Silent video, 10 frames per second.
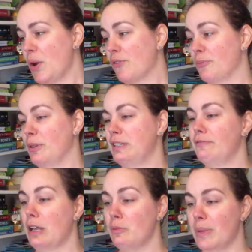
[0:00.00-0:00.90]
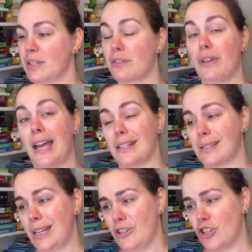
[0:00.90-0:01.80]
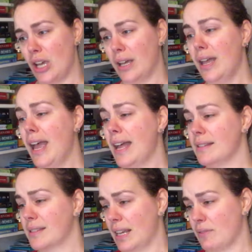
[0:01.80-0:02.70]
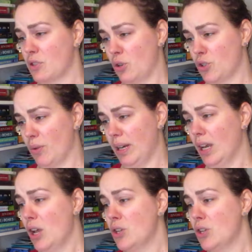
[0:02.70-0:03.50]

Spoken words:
from the development of anesthesia and safe surgery